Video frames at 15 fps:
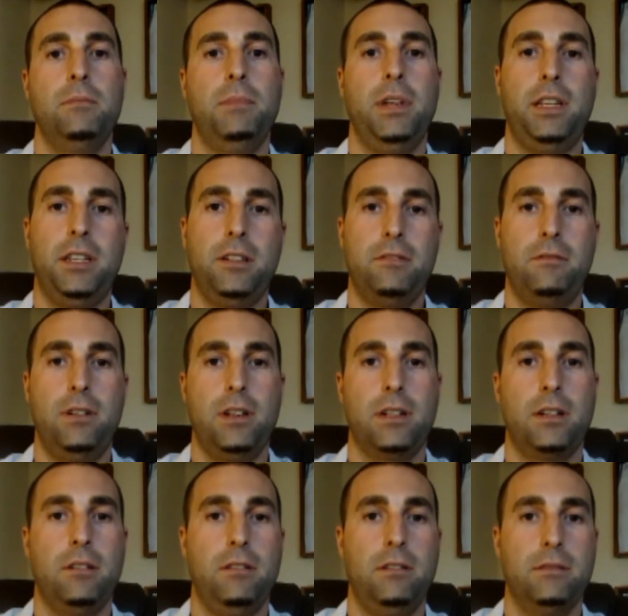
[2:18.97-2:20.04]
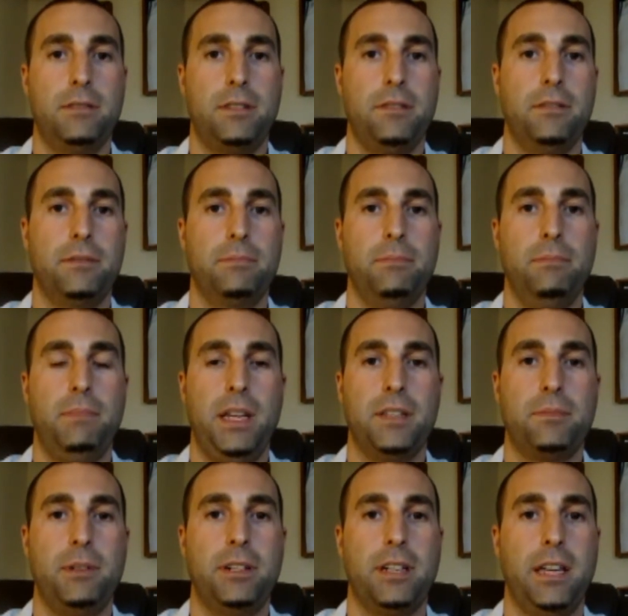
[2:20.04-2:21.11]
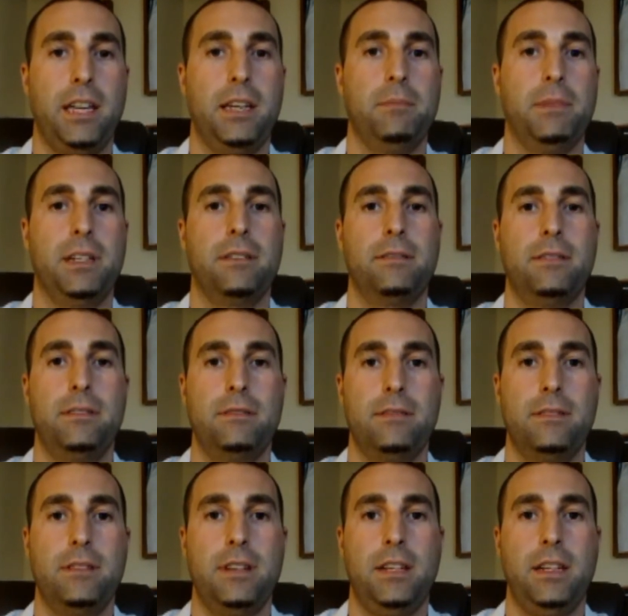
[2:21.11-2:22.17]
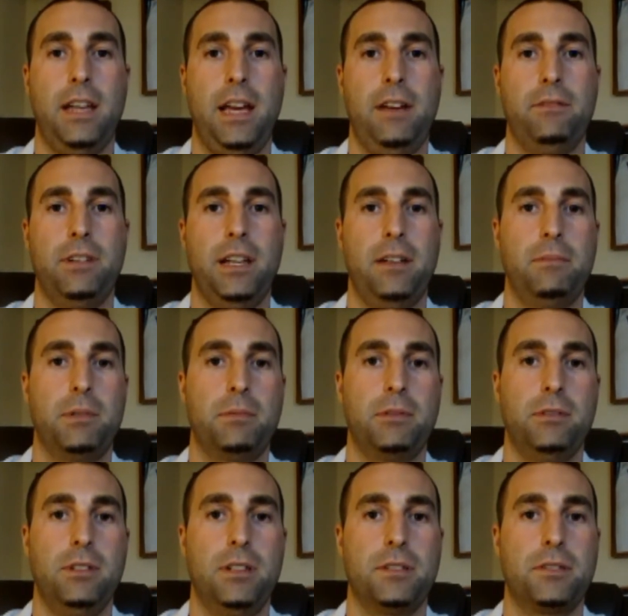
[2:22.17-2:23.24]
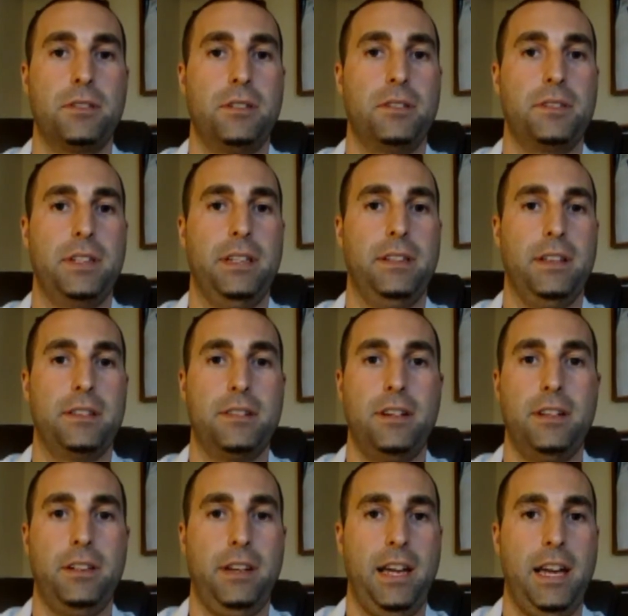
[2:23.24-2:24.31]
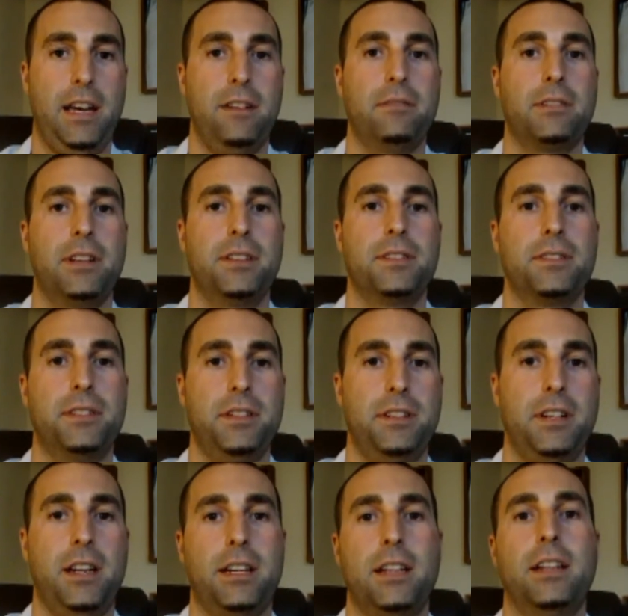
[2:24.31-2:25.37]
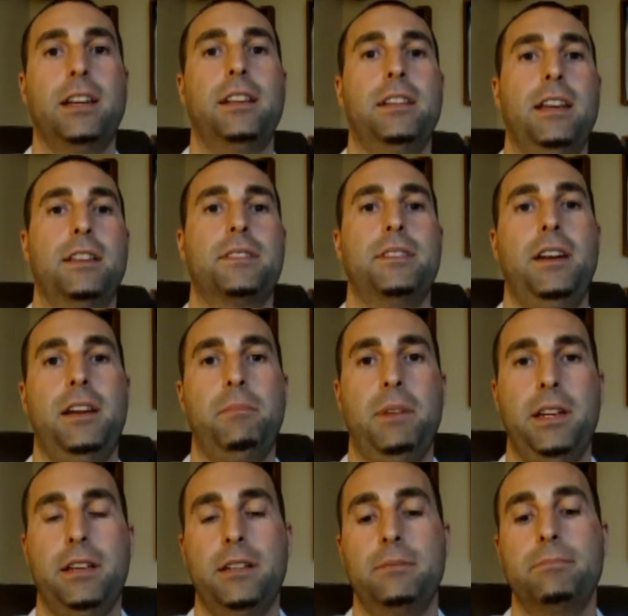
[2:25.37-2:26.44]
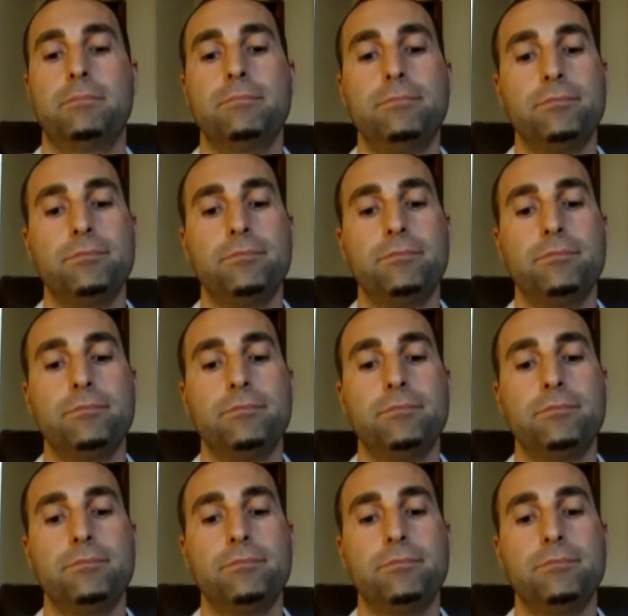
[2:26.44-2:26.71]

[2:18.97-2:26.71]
But you don't want to go to a baseball game and have an Albert Pujols jersey and that's all you have, because you're not going to get that signed by him.